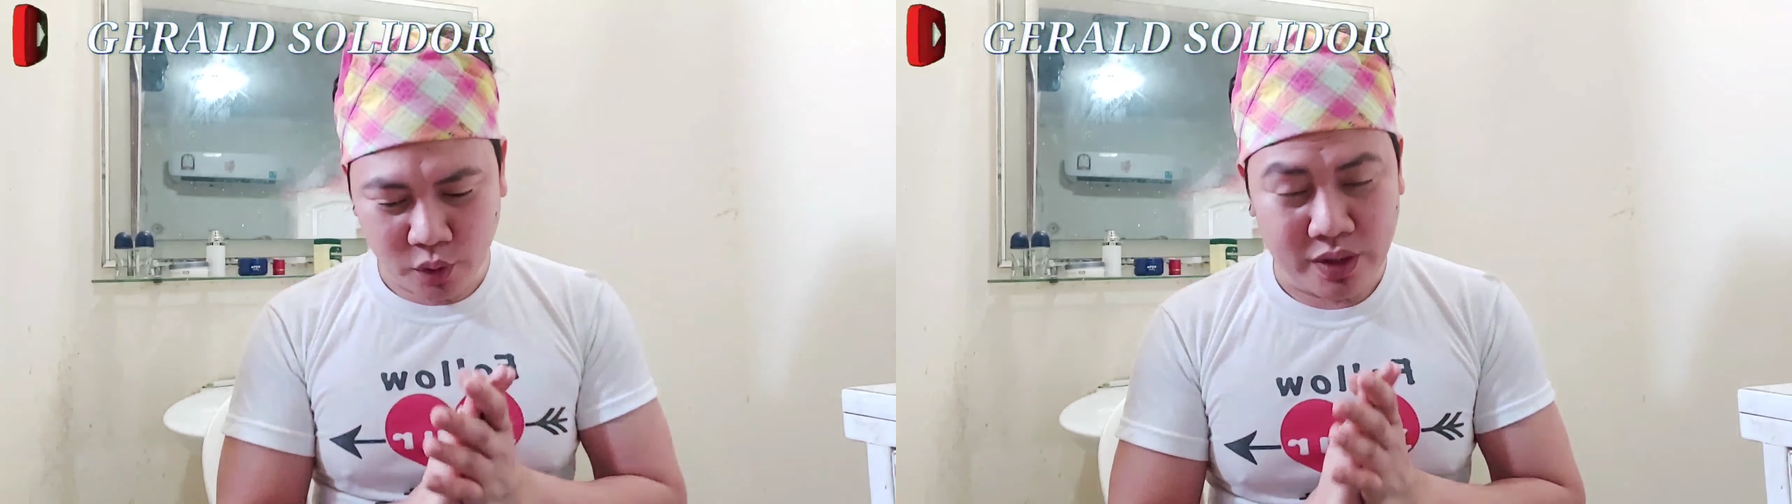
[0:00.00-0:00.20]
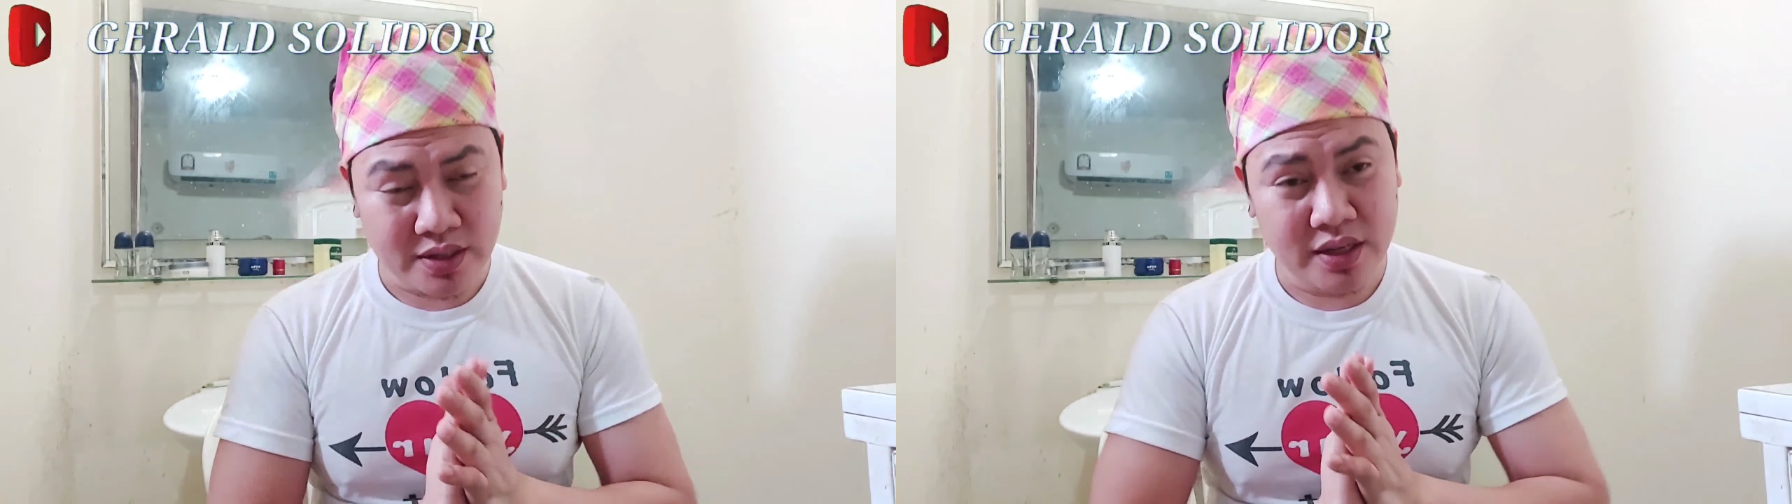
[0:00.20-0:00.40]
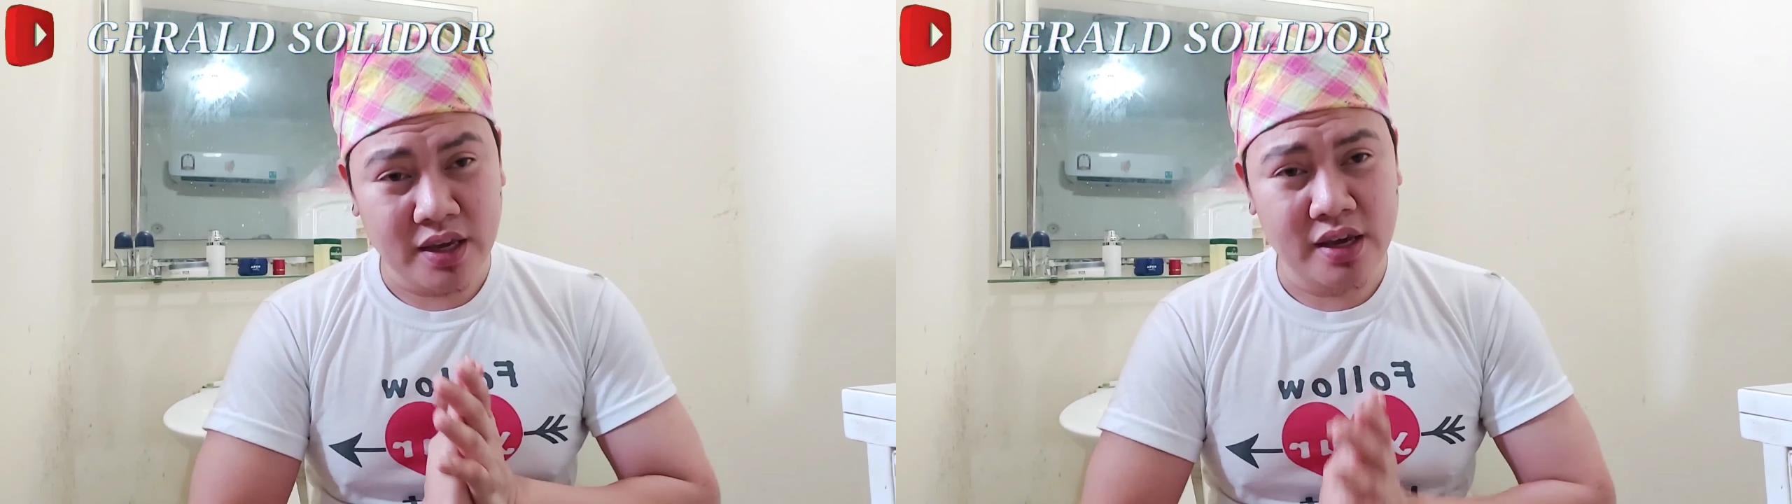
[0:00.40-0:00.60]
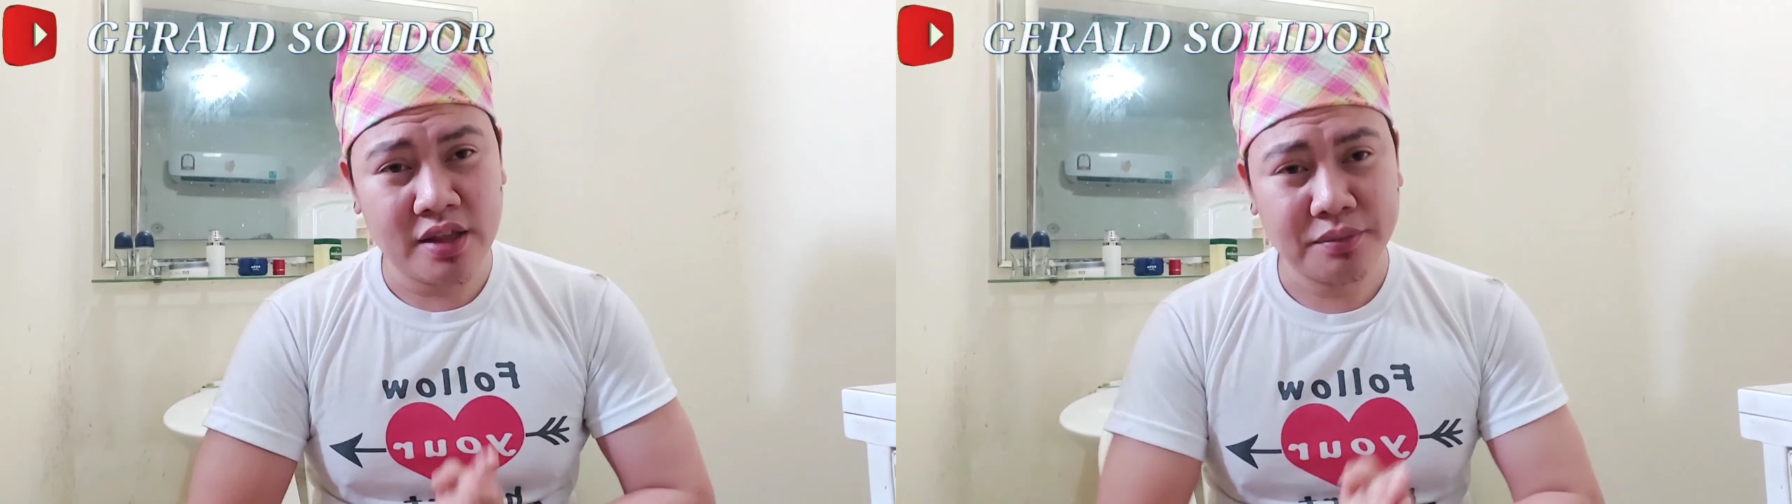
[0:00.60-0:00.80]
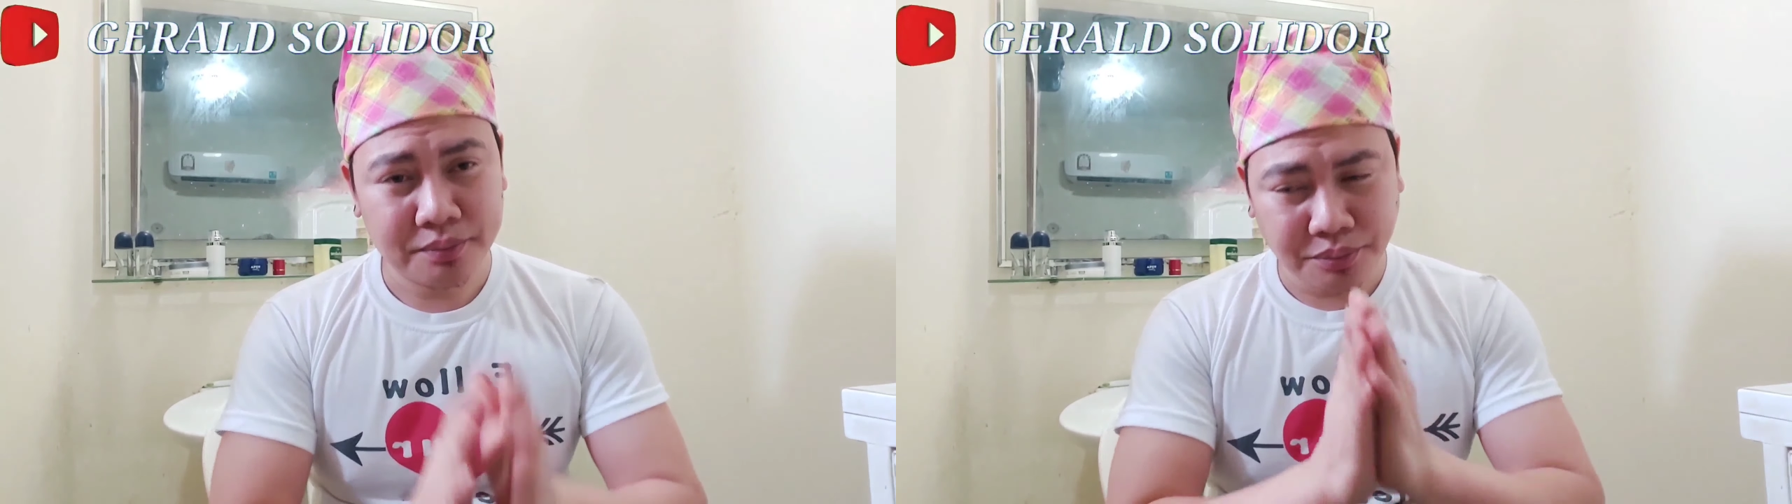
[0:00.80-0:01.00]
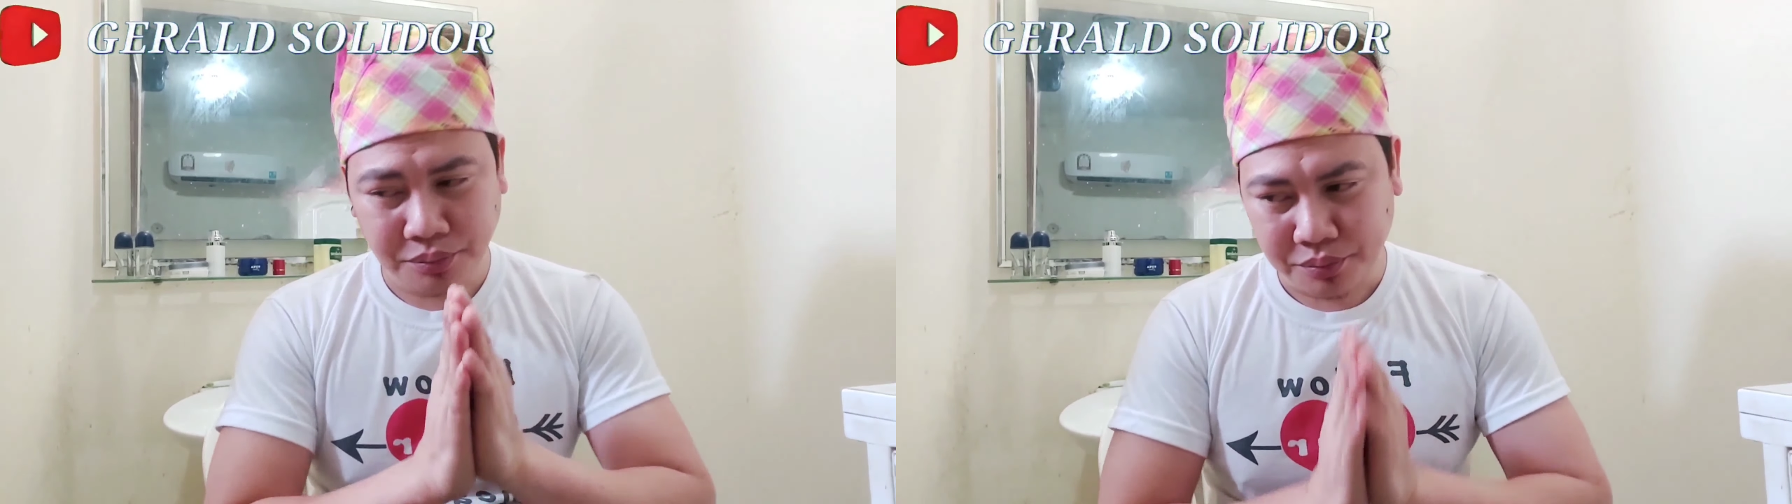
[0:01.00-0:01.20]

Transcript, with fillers: once again,